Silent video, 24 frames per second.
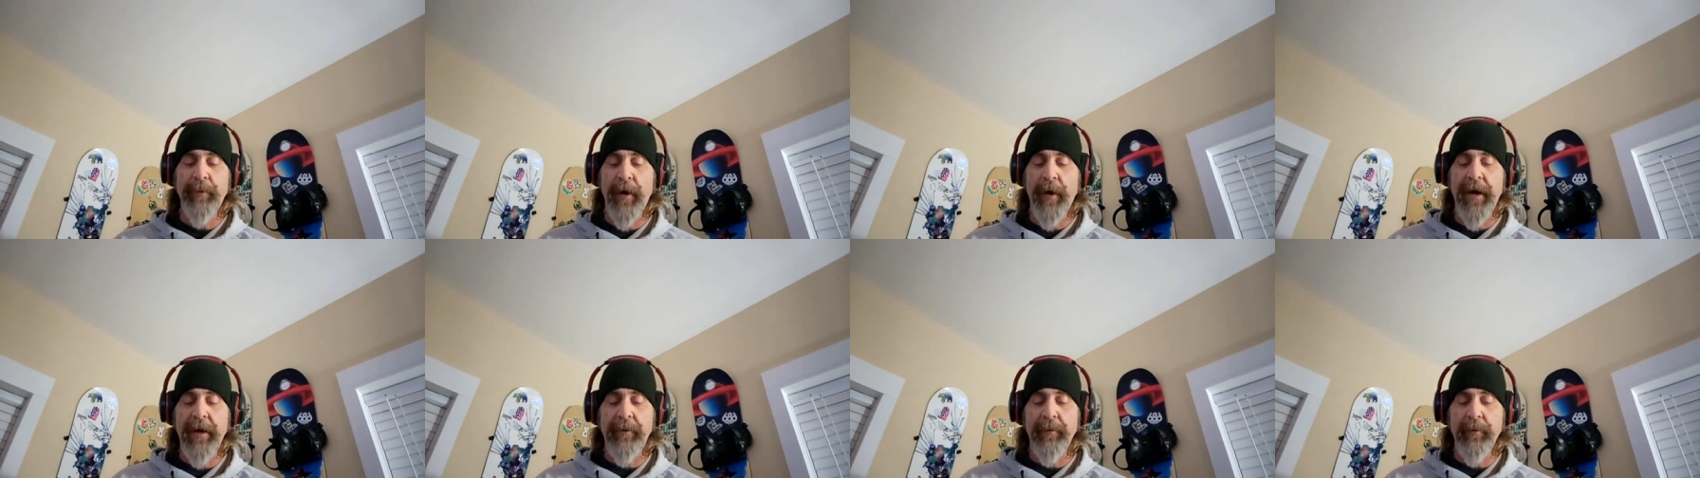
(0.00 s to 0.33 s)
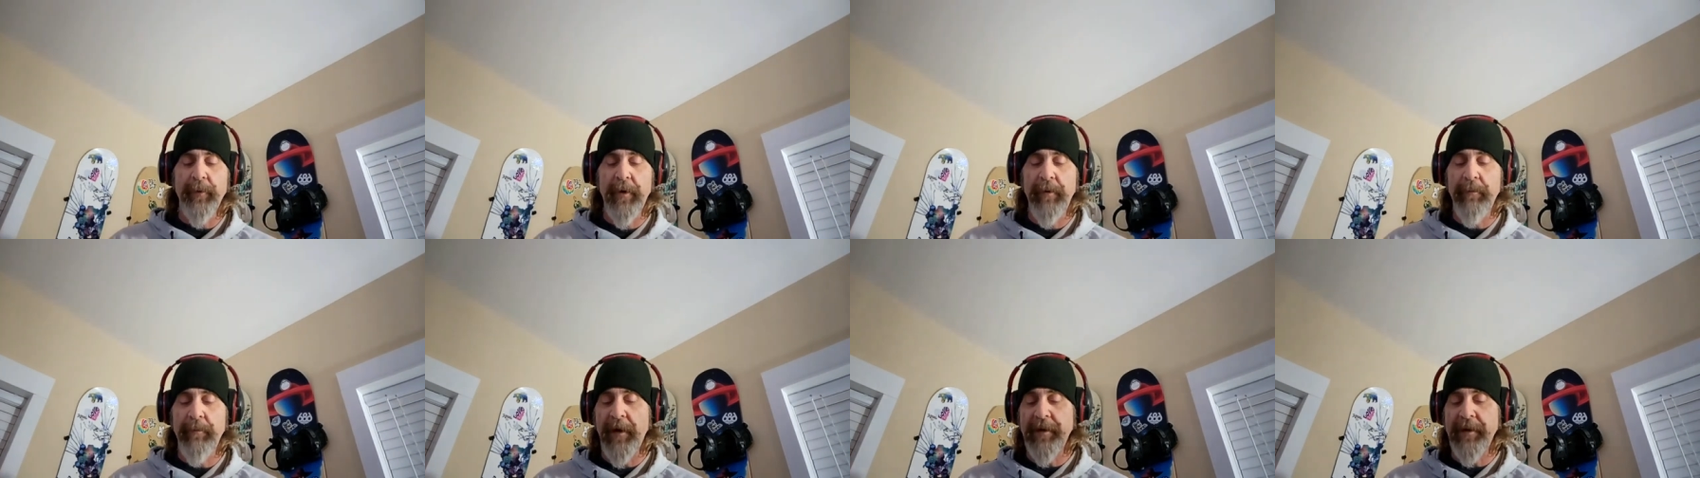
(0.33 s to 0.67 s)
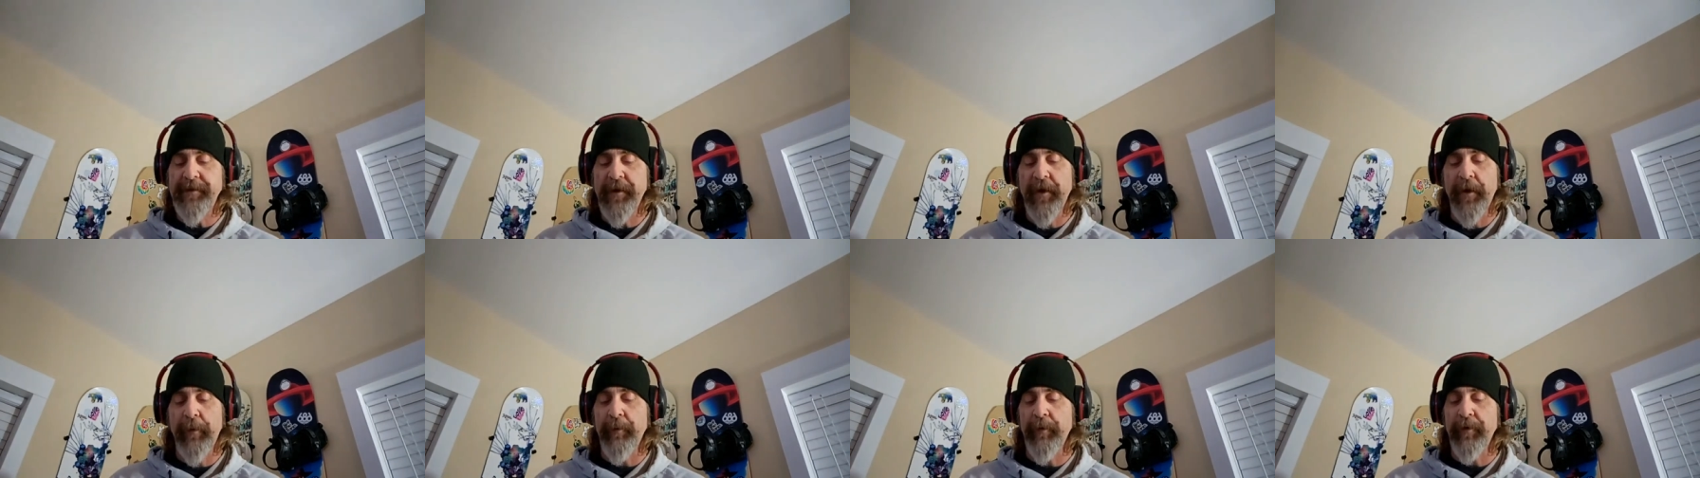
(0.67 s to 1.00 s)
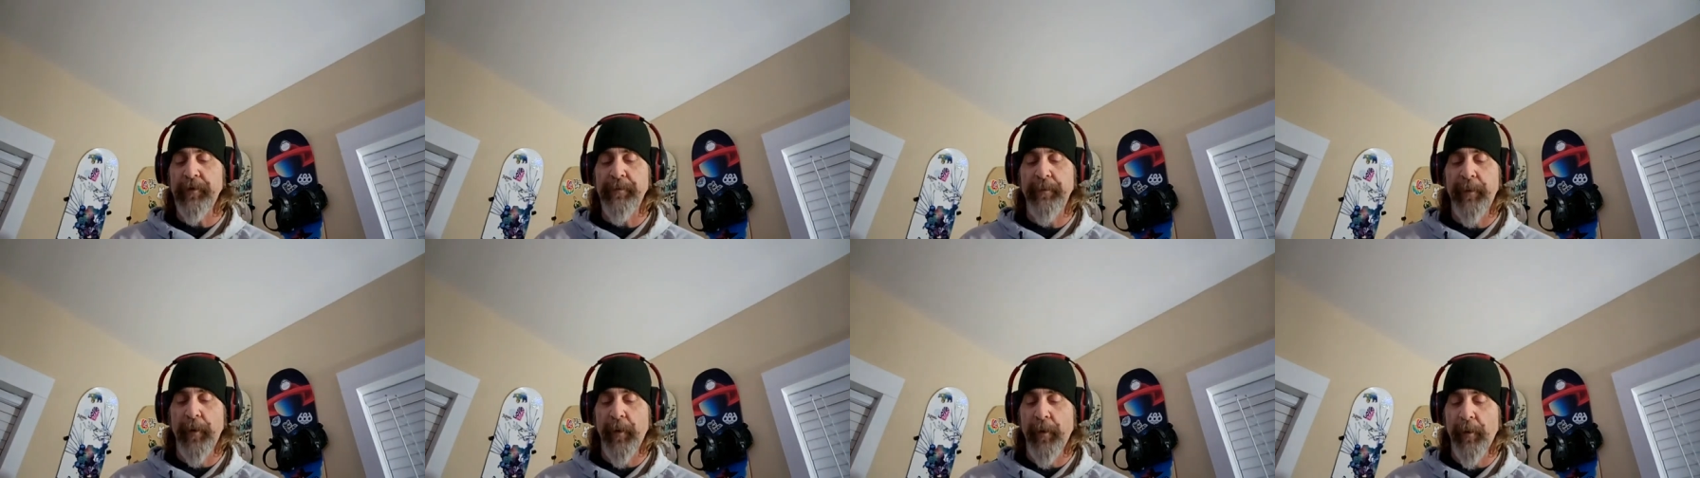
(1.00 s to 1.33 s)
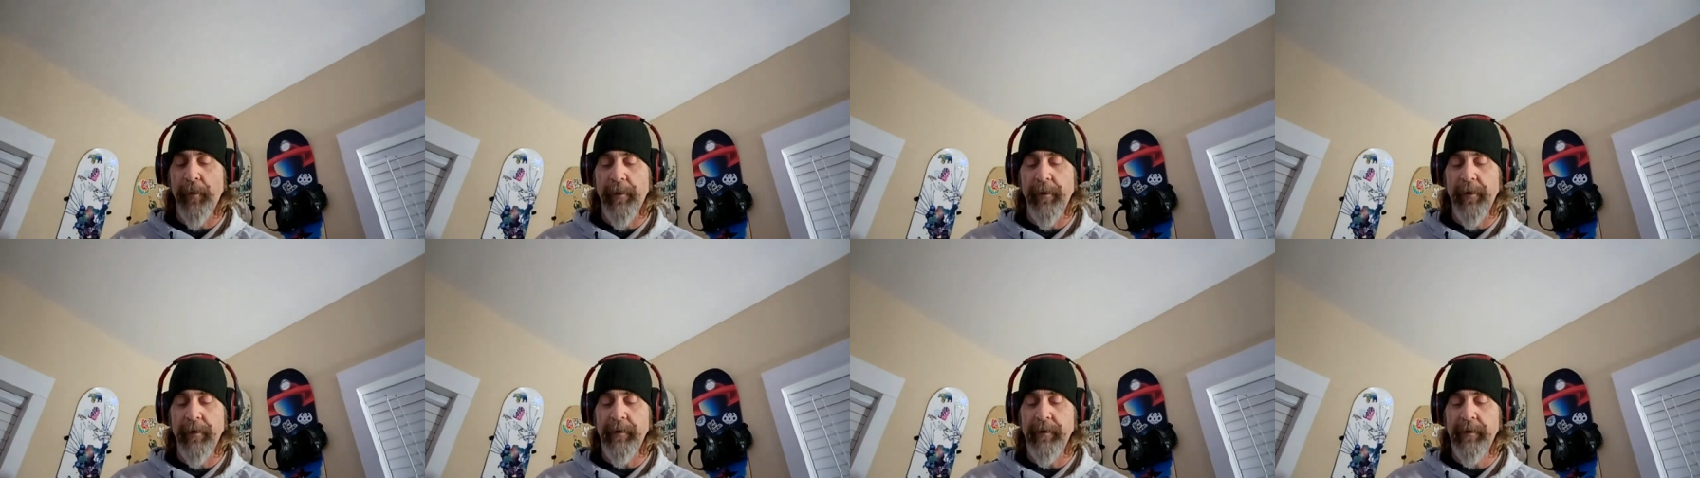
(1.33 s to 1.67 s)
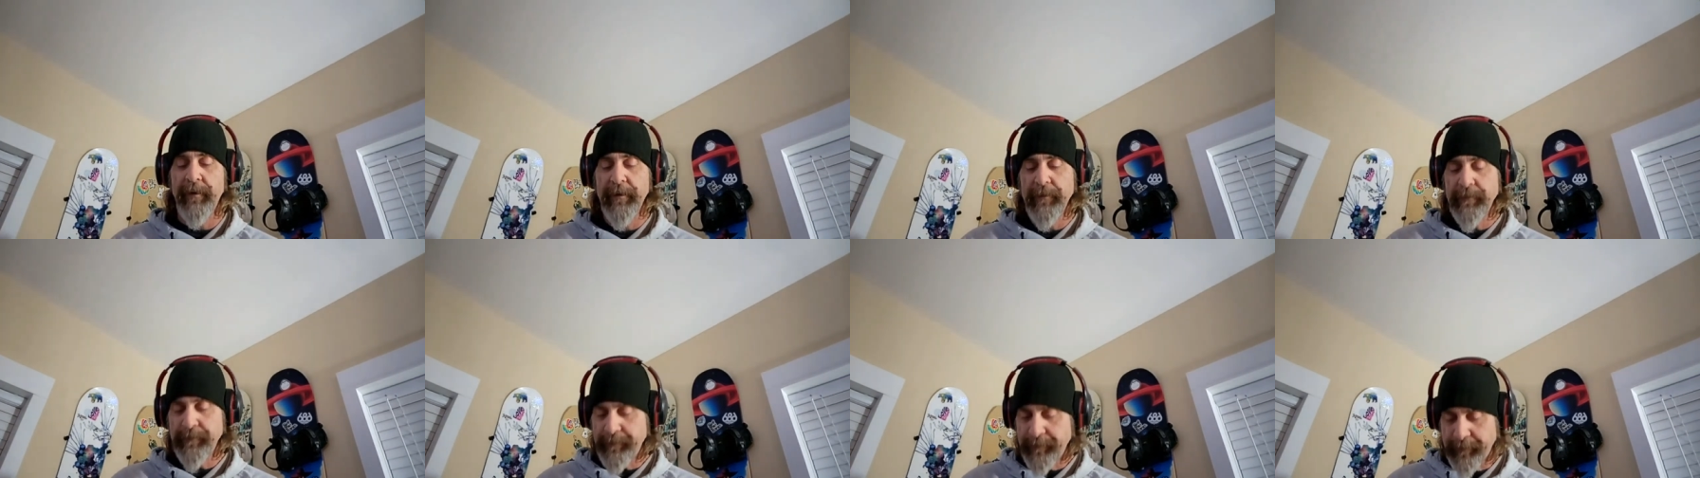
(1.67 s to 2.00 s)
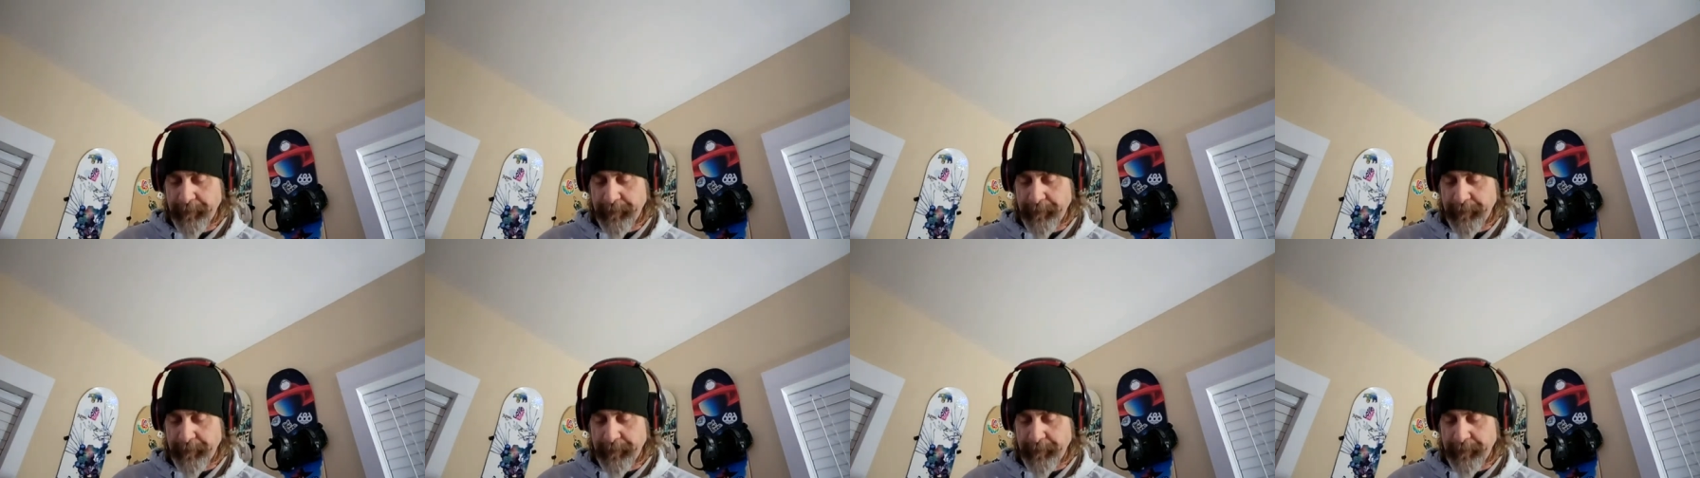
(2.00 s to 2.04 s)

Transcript: break when my son was born,